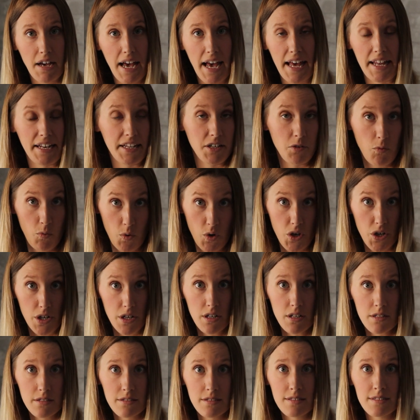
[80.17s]
and it
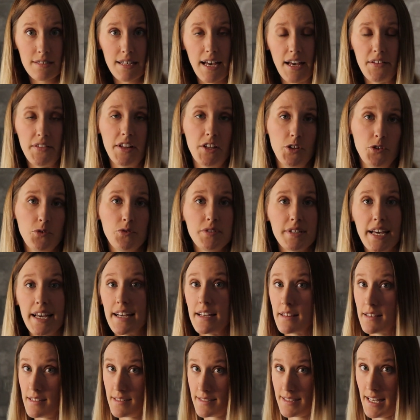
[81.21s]
works, and then you
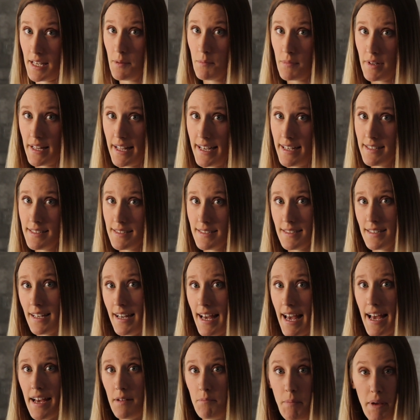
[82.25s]
take the same plant
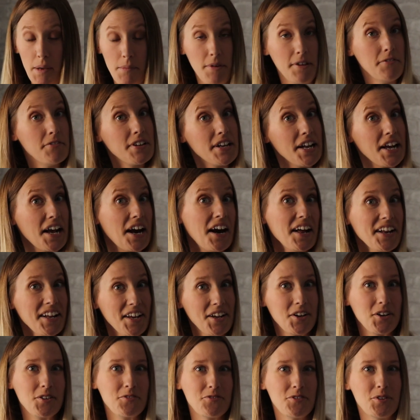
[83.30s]
and maybe even a
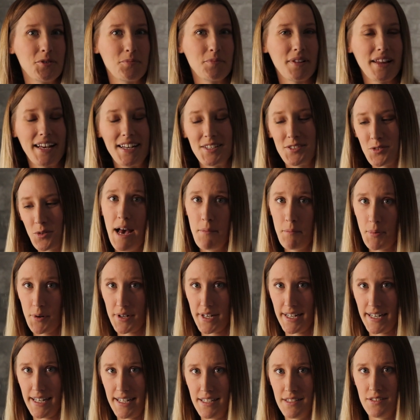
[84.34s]
cutting of their plant and
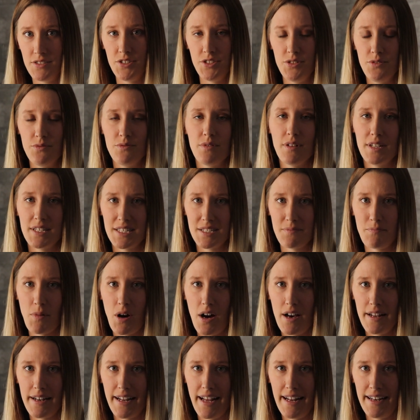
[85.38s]
put it into a
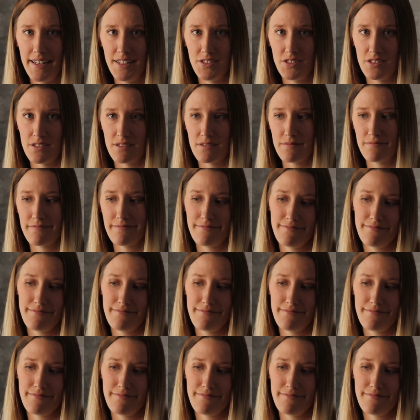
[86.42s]
spot and it just